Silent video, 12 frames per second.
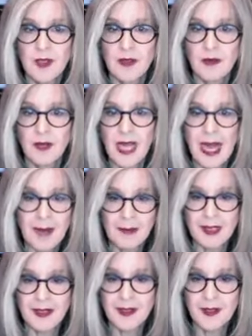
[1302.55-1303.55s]
What
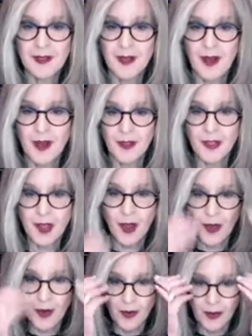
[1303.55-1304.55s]
happens? Oh
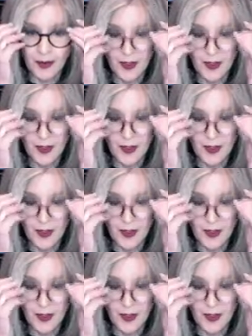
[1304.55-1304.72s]
no,